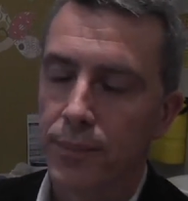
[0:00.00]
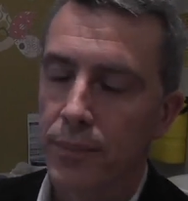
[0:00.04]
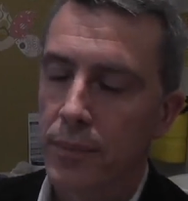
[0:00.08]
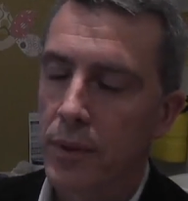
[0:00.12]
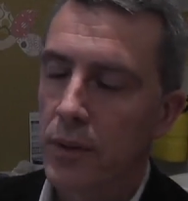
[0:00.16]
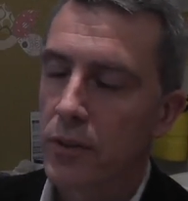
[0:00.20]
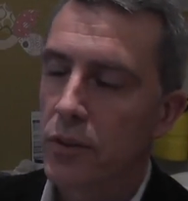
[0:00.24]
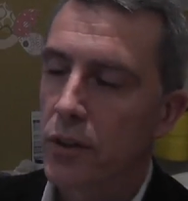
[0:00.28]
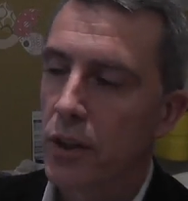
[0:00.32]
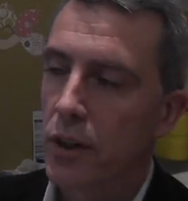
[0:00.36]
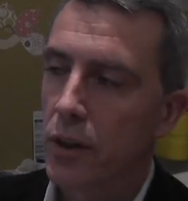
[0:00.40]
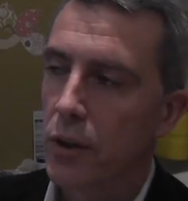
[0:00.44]

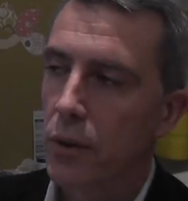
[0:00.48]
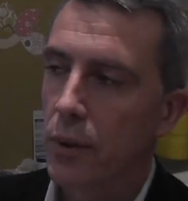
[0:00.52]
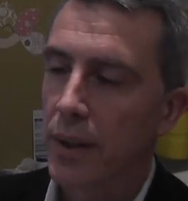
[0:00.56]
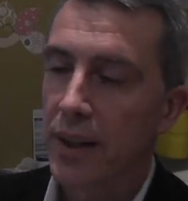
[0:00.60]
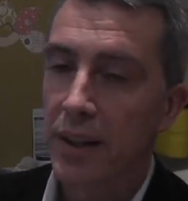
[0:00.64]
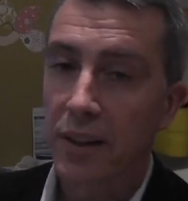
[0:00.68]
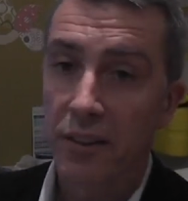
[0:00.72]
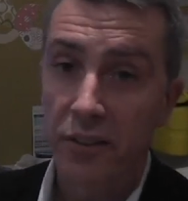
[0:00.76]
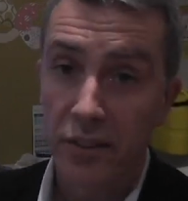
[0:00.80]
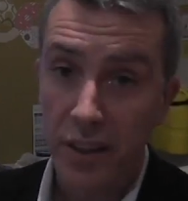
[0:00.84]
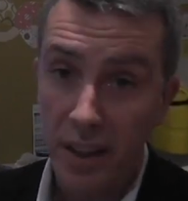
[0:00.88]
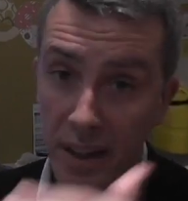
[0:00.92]
So in
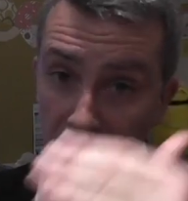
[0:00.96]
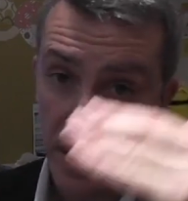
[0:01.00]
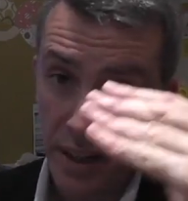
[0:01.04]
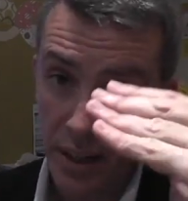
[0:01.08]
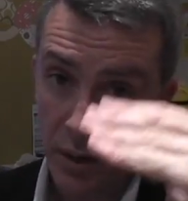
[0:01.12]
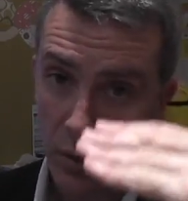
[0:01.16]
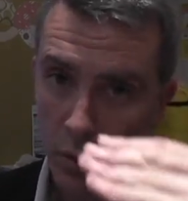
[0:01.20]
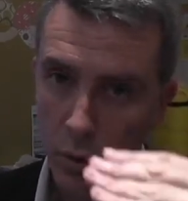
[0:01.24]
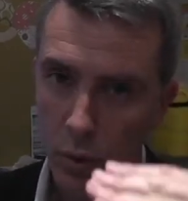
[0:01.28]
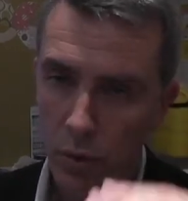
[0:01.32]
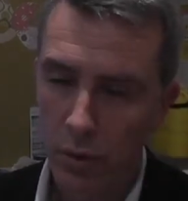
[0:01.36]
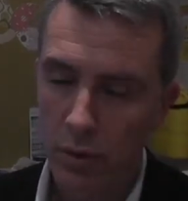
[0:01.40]
descending
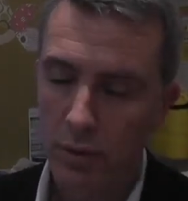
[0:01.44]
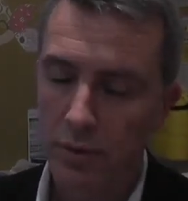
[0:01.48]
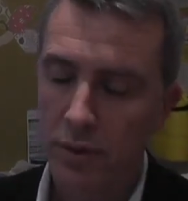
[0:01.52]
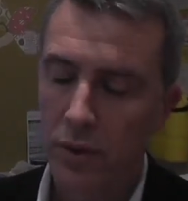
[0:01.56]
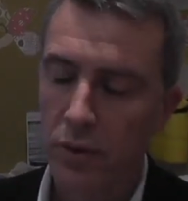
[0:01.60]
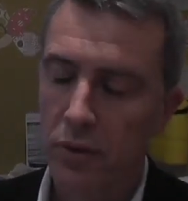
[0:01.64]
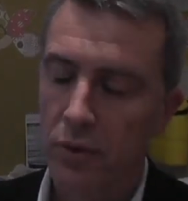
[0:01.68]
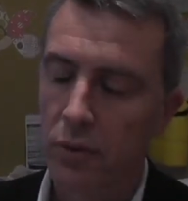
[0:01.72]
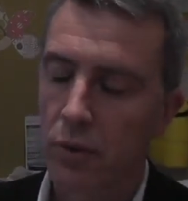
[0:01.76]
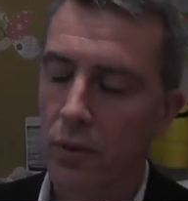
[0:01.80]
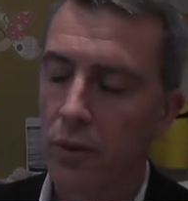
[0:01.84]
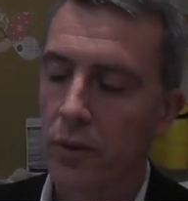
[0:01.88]
order of
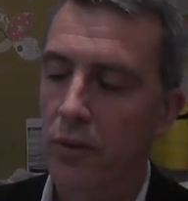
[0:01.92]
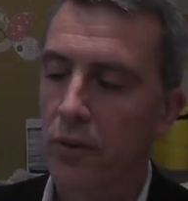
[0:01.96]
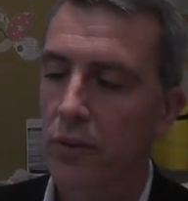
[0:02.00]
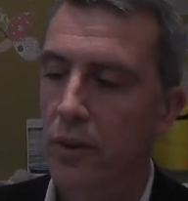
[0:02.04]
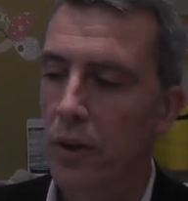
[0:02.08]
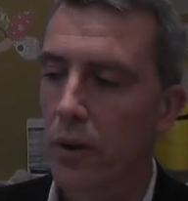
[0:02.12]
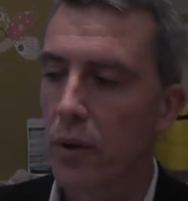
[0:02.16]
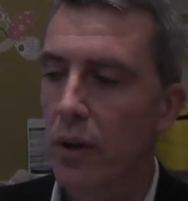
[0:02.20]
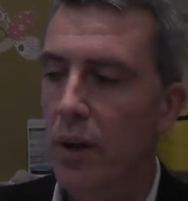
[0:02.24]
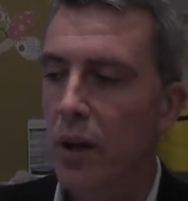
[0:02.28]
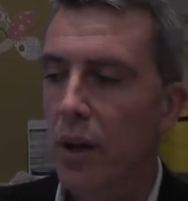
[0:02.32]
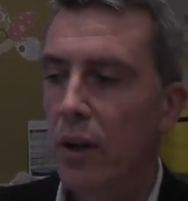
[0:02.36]
usefulness.
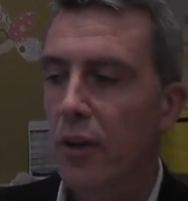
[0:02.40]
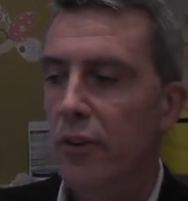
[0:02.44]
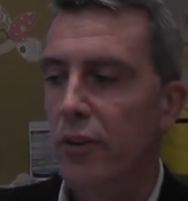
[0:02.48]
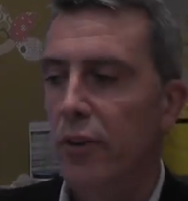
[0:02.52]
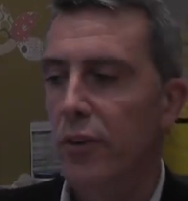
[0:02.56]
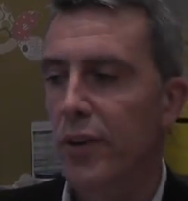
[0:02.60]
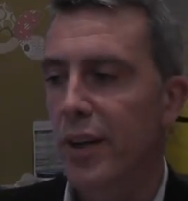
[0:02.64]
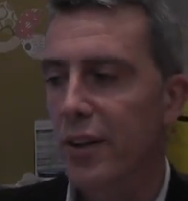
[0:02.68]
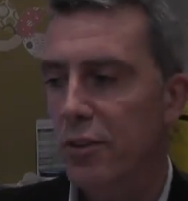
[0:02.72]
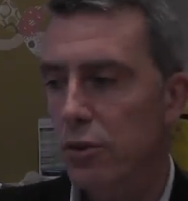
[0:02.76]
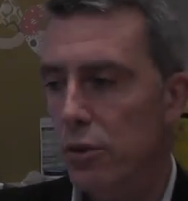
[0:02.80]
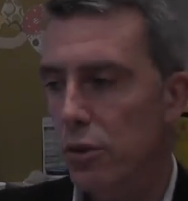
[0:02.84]
So
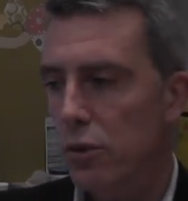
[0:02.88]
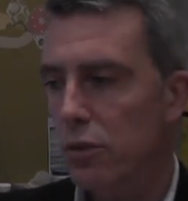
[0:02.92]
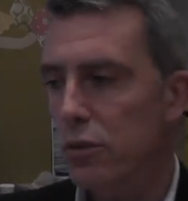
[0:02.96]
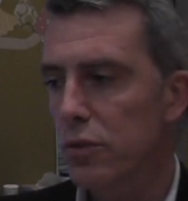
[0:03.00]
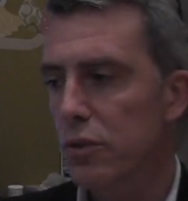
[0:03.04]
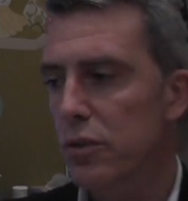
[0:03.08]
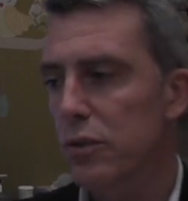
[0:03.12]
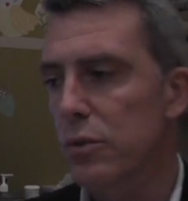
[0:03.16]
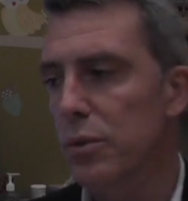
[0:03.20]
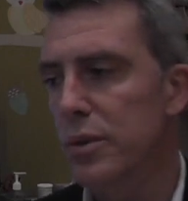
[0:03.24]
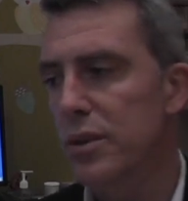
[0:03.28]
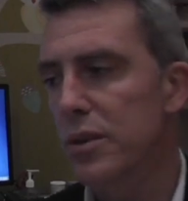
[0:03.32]
natural
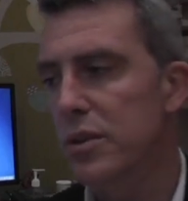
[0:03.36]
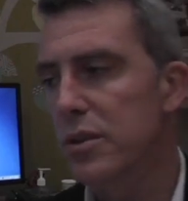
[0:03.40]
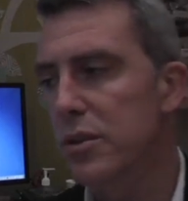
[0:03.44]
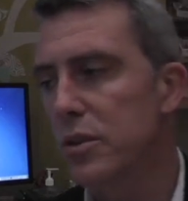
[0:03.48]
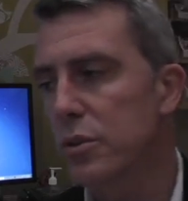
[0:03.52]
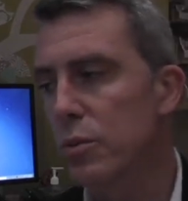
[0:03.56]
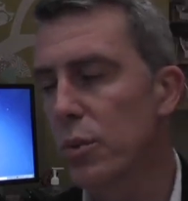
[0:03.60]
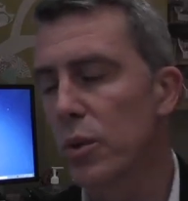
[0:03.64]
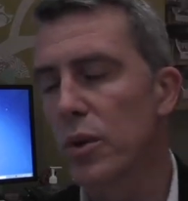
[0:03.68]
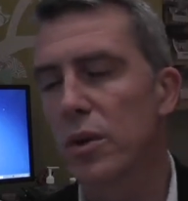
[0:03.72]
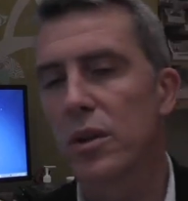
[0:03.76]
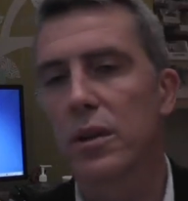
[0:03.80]
consequences
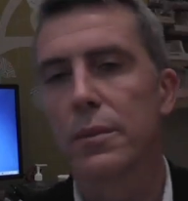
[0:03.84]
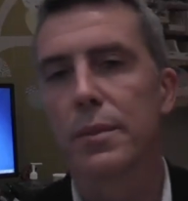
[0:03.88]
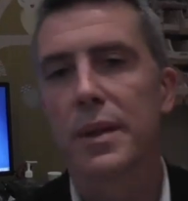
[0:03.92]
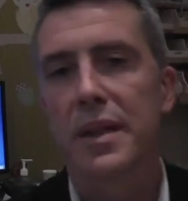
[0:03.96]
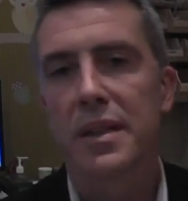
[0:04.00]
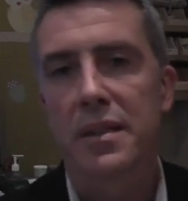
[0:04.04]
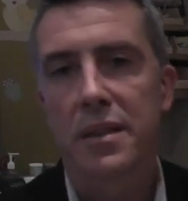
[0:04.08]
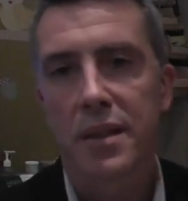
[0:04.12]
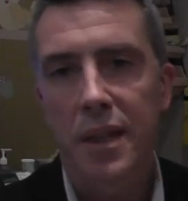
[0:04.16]
work the best.